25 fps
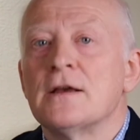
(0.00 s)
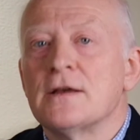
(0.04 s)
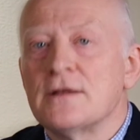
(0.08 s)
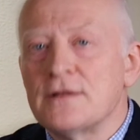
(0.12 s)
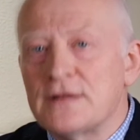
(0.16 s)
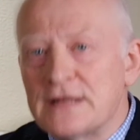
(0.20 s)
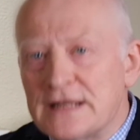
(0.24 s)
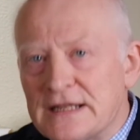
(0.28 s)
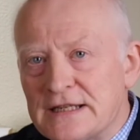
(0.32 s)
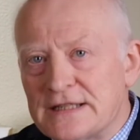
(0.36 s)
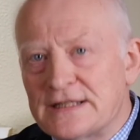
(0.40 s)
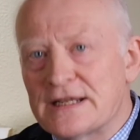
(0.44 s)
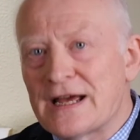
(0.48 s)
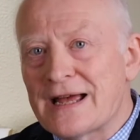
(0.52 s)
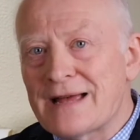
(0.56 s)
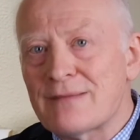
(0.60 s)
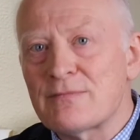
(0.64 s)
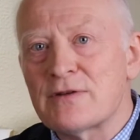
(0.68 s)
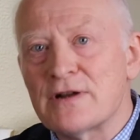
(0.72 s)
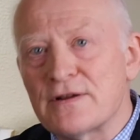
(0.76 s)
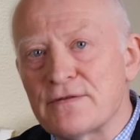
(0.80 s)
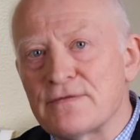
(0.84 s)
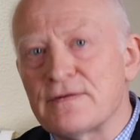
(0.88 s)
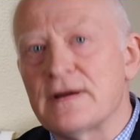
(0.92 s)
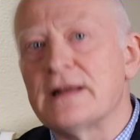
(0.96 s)
The
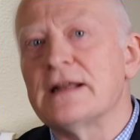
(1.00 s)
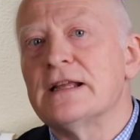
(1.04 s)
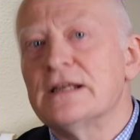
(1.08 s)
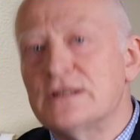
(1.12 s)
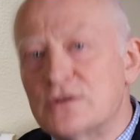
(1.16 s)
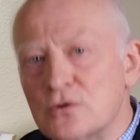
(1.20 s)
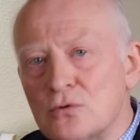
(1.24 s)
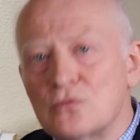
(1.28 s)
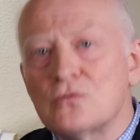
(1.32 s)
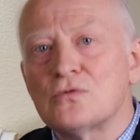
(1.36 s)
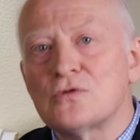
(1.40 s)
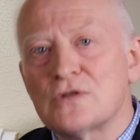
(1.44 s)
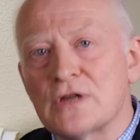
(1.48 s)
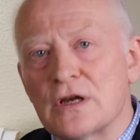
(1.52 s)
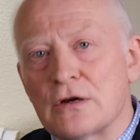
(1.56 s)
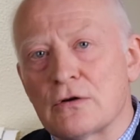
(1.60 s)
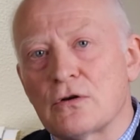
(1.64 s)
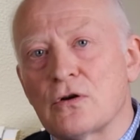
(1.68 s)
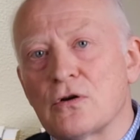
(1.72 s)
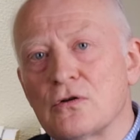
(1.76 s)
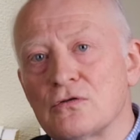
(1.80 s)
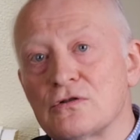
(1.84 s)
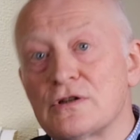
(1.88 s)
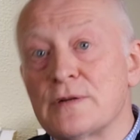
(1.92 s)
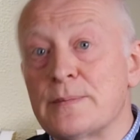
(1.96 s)
endowment effect is also
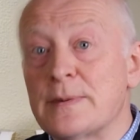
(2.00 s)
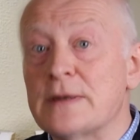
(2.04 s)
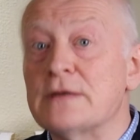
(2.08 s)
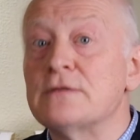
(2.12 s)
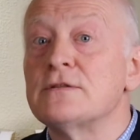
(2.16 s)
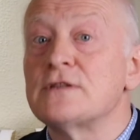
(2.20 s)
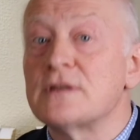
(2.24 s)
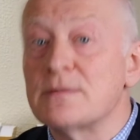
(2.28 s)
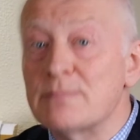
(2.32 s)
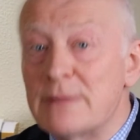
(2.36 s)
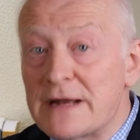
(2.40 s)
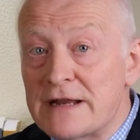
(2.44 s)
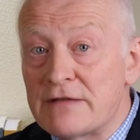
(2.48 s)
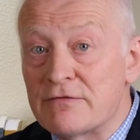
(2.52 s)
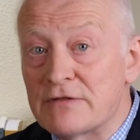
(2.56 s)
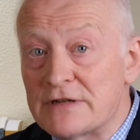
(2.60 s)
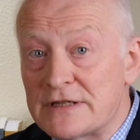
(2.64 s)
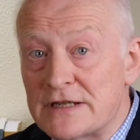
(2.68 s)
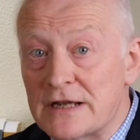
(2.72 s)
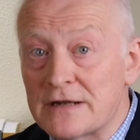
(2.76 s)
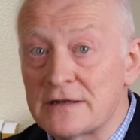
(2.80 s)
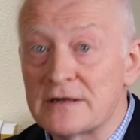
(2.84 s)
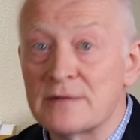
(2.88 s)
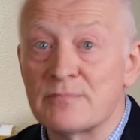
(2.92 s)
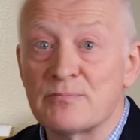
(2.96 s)
contributes to many
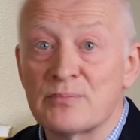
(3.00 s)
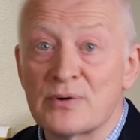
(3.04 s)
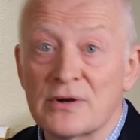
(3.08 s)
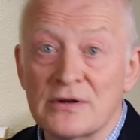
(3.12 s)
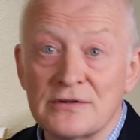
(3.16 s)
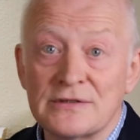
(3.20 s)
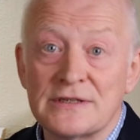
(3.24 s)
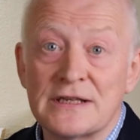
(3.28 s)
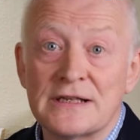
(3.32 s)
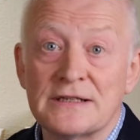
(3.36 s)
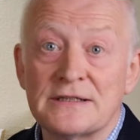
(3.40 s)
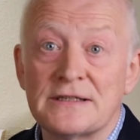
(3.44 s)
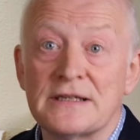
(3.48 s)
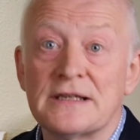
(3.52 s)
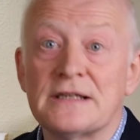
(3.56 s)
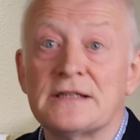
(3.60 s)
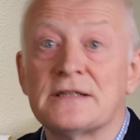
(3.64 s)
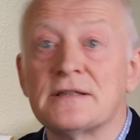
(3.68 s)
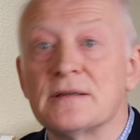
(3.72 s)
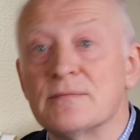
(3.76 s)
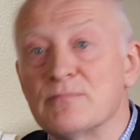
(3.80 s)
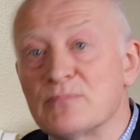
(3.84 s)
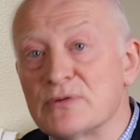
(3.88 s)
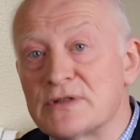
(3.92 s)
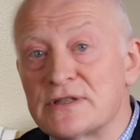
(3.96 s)
redundant
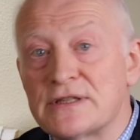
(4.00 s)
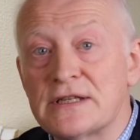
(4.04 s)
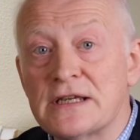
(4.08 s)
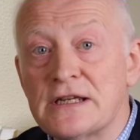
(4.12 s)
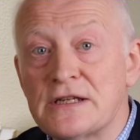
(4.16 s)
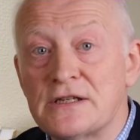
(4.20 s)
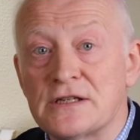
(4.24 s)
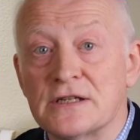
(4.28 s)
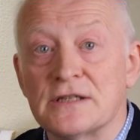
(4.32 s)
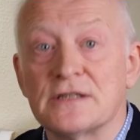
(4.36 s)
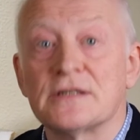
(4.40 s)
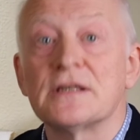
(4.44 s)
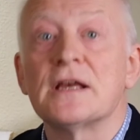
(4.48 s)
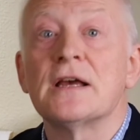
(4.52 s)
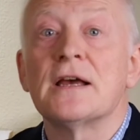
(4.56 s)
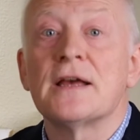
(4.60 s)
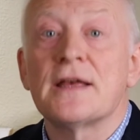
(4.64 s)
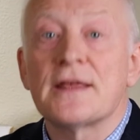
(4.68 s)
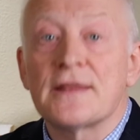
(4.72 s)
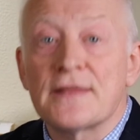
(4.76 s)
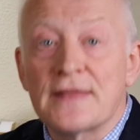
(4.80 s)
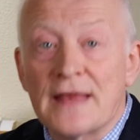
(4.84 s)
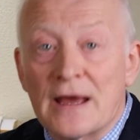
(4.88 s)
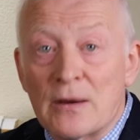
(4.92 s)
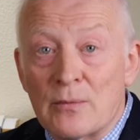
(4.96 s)
processes and procedures
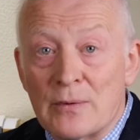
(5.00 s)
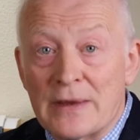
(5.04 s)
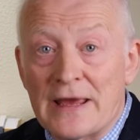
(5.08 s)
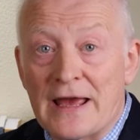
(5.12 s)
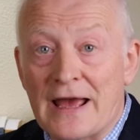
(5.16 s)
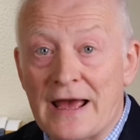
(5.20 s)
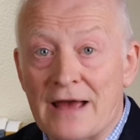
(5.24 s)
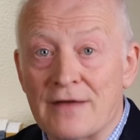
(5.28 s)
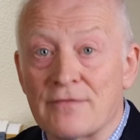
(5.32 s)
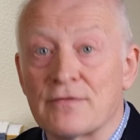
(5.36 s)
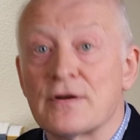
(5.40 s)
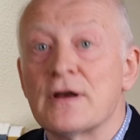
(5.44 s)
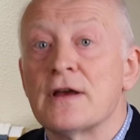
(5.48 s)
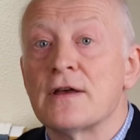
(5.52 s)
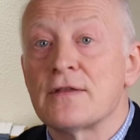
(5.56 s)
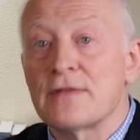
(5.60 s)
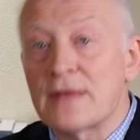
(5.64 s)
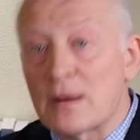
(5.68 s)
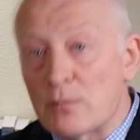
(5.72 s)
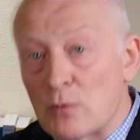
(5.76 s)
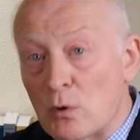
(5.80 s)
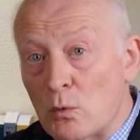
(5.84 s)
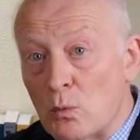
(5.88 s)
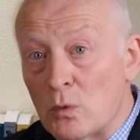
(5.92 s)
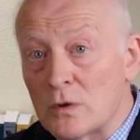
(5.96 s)
that we have
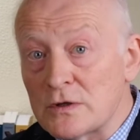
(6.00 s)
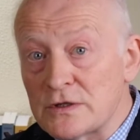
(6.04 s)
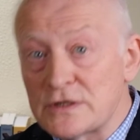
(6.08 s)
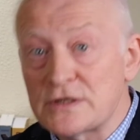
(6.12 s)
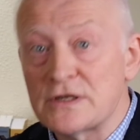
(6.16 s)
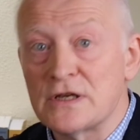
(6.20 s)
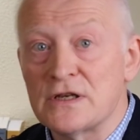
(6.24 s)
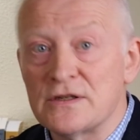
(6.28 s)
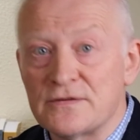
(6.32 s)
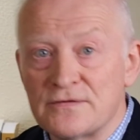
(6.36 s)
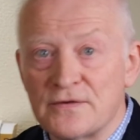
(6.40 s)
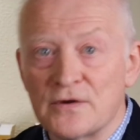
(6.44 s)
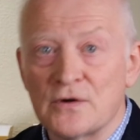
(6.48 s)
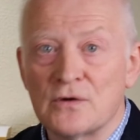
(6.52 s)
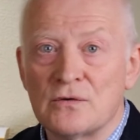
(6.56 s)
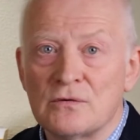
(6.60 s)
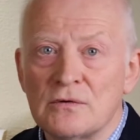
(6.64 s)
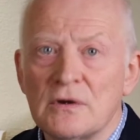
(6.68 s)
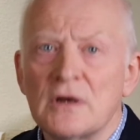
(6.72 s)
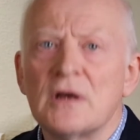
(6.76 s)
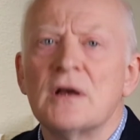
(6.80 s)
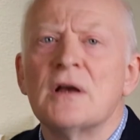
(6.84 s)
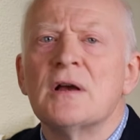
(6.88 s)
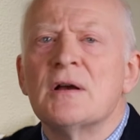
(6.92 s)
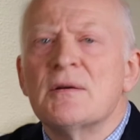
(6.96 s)
that were once useful
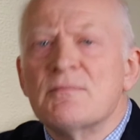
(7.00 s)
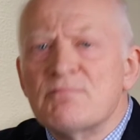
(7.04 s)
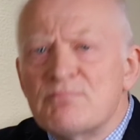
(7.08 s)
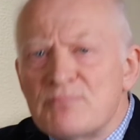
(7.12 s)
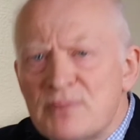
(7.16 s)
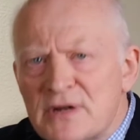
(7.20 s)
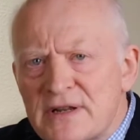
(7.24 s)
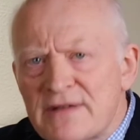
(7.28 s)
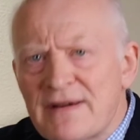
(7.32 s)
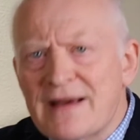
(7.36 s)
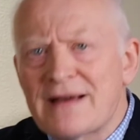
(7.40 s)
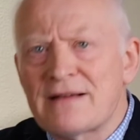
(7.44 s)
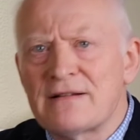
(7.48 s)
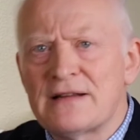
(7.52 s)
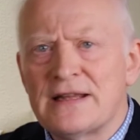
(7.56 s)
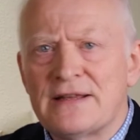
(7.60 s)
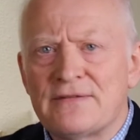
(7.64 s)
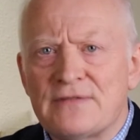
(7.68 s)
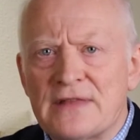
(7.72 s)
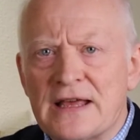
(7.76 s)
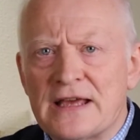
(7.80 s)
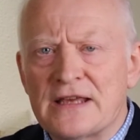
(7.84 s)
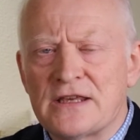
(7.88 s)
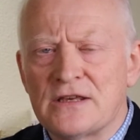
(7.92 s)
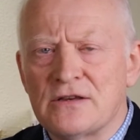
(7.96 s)
but have outlived
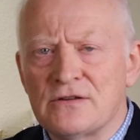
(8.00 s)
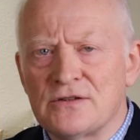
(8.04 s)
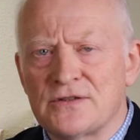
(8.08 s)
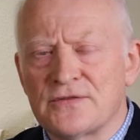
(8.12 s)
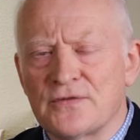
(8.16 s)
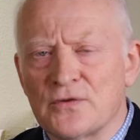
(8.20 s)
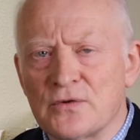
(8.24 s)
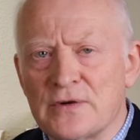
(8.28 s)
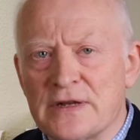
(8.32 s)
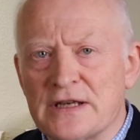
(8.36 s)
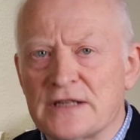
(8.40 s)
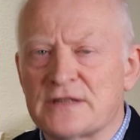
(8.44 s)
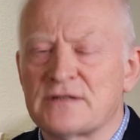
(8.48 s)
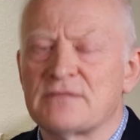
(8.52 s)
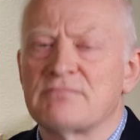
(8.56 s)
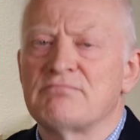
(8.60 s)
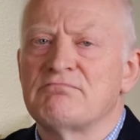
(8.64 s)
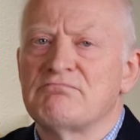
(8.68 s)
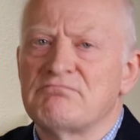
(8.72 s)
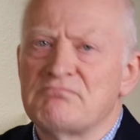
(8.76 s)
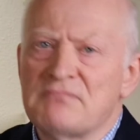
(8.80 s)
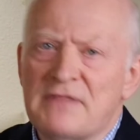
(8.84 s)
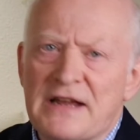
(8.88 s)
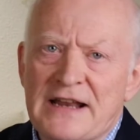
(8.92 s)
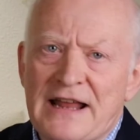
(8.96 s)
their usefulness
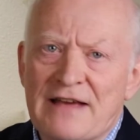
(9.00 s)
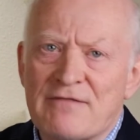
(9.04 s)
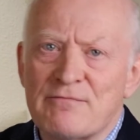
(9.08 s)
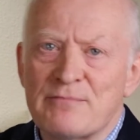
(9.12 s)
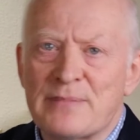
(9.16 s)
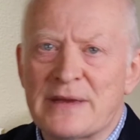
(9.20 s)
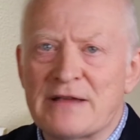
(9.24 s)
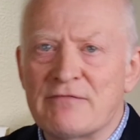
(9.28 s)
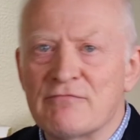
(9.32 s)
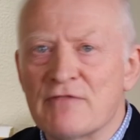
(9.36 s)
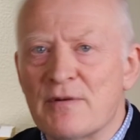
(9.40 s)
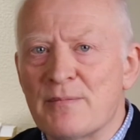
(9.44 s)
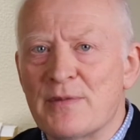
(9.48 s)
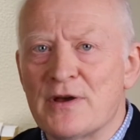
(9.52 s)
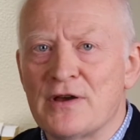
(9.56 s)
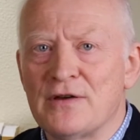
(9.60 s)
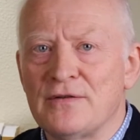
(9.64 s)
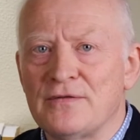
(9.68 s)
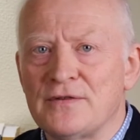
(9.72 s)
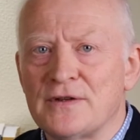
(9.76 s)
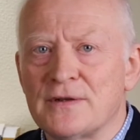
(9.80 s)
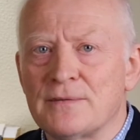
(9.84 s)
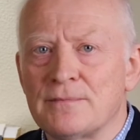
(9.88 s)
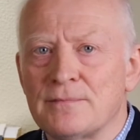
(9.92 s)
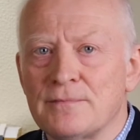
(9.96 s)
and haven't been
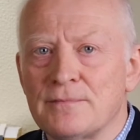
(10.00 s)
removed.